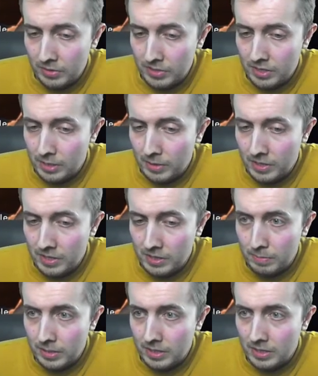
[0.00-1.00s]
it to be honest,
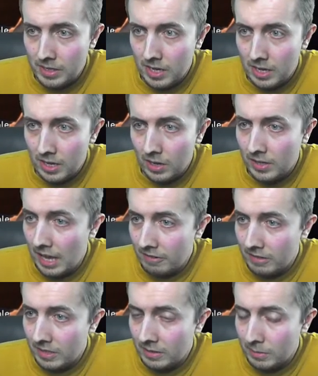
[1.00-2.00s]
but uh,
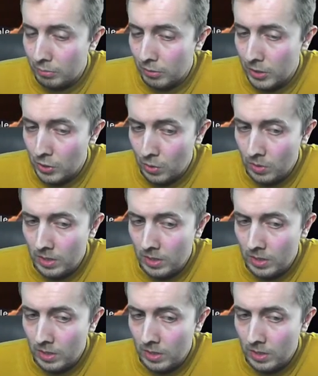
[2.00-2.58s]
Hungarian, pretty sure.